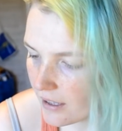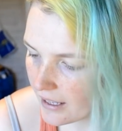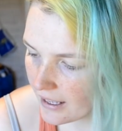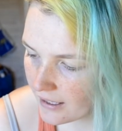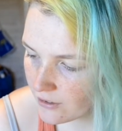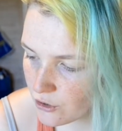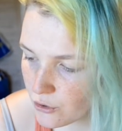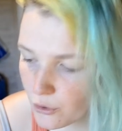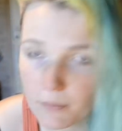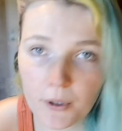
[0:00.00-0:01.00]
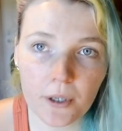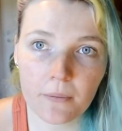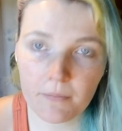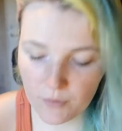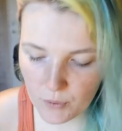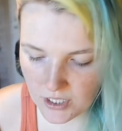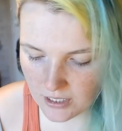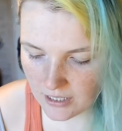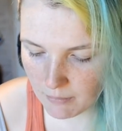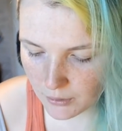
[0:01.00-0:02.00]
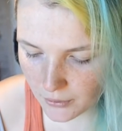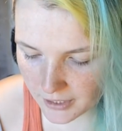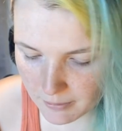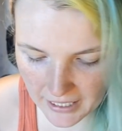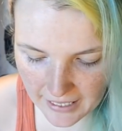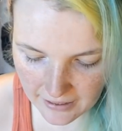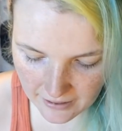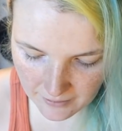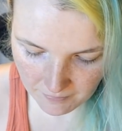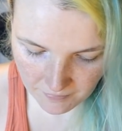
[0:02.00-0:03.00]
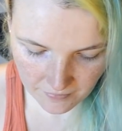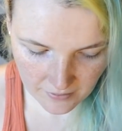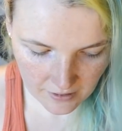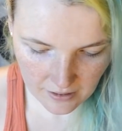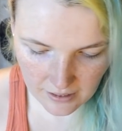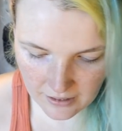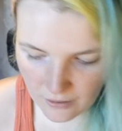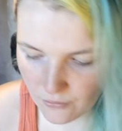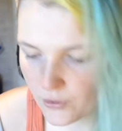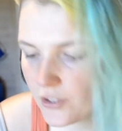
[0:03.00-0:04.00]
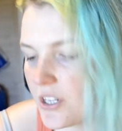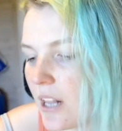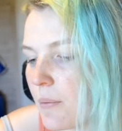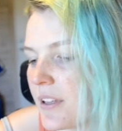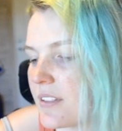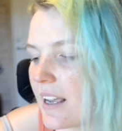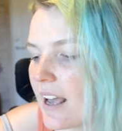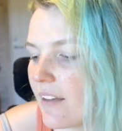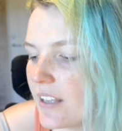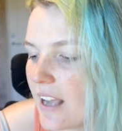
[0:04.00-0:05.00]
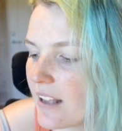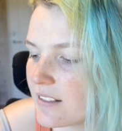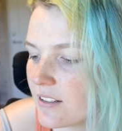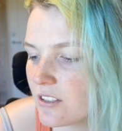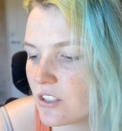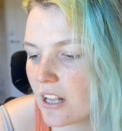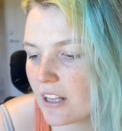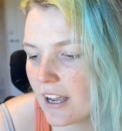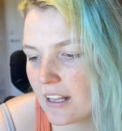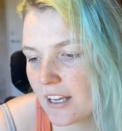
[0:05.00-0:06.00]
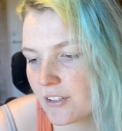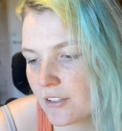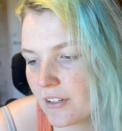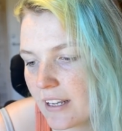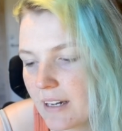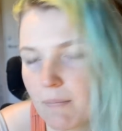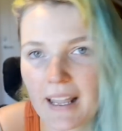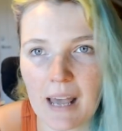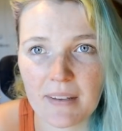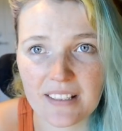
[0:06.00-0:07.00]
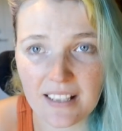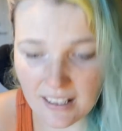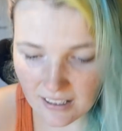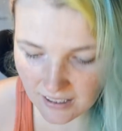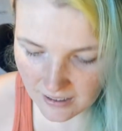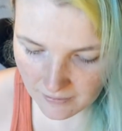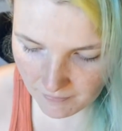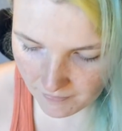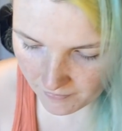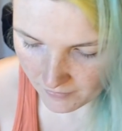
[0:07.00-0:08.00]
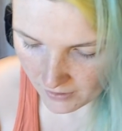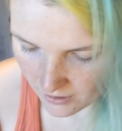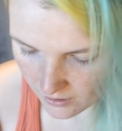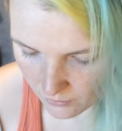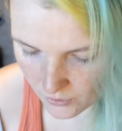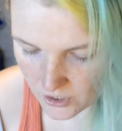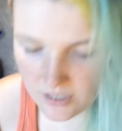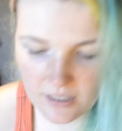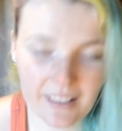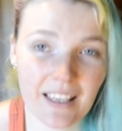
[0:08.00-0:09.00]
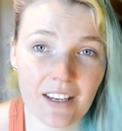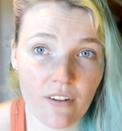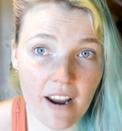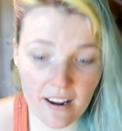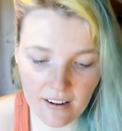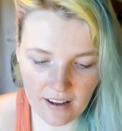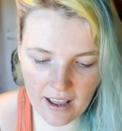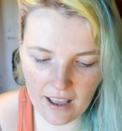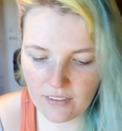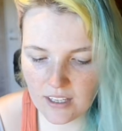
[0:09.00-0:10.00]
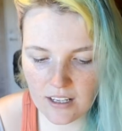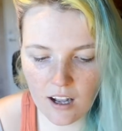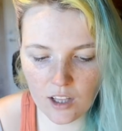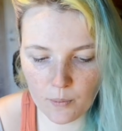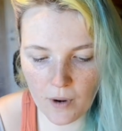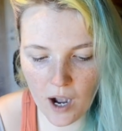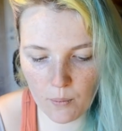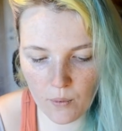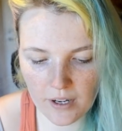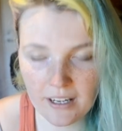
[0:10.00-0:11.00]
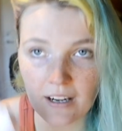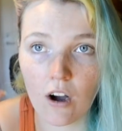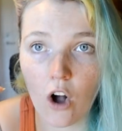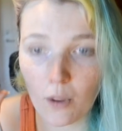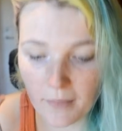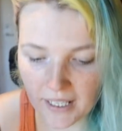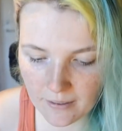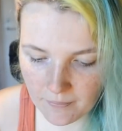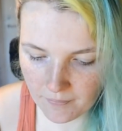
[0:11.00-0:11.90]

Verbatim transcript: and Trooper, which is a blue and a black. And then for the gel ones, I have the Essence Gel Eyeliner in Miami's Ink, which is like a gray. I have the ColourPop one in Call Me,